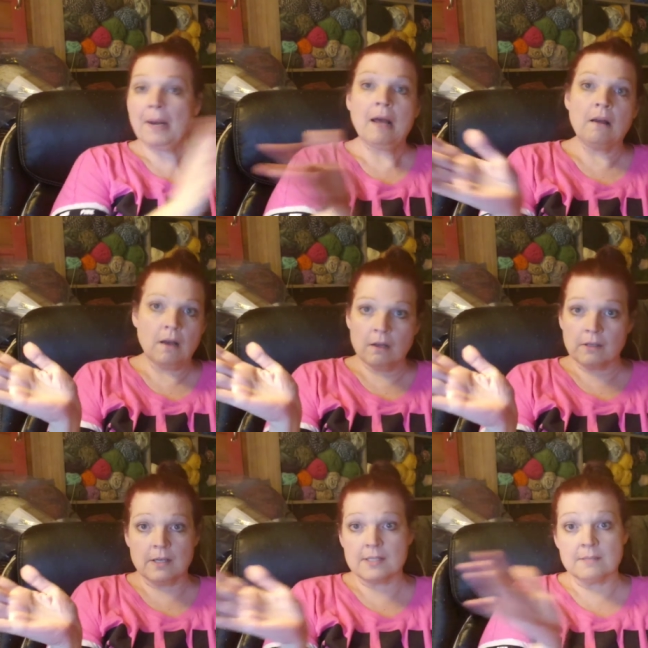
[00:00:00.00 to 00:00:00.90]
But I'll, I'll
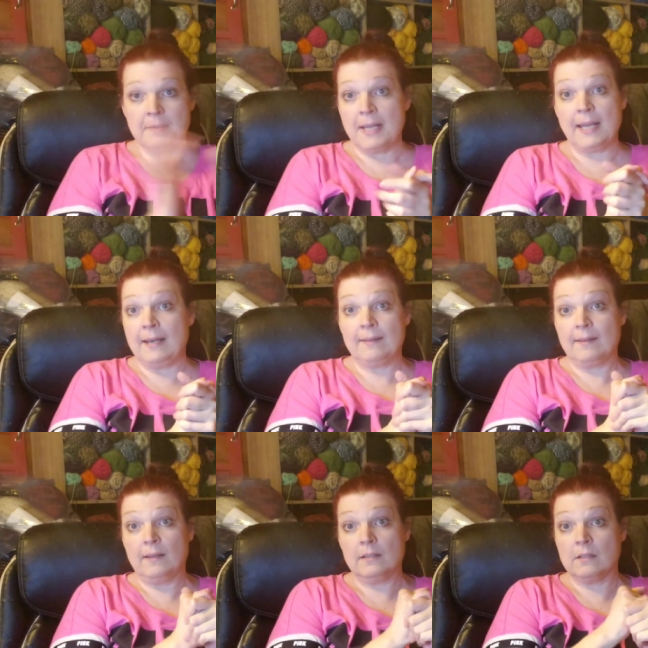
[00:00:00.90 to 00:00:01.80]
custom make
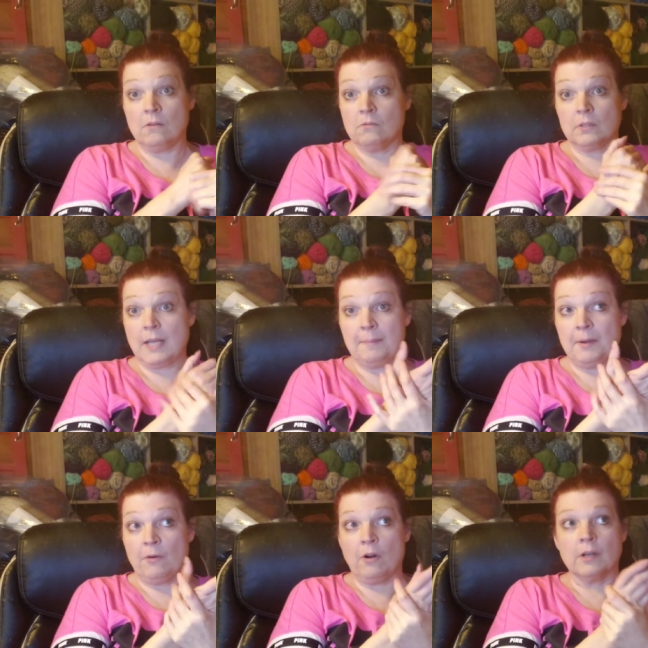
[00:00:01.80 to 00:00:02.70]
anything. Don't get
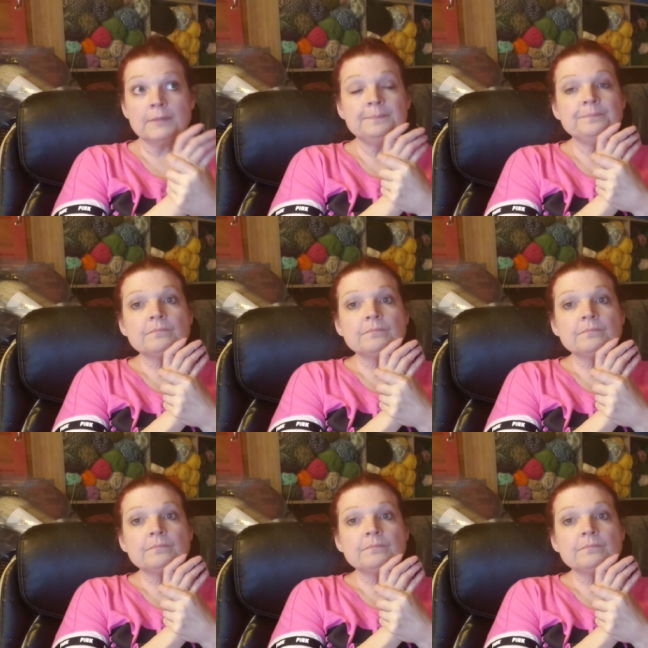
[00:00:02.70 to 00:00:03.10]
me wrong.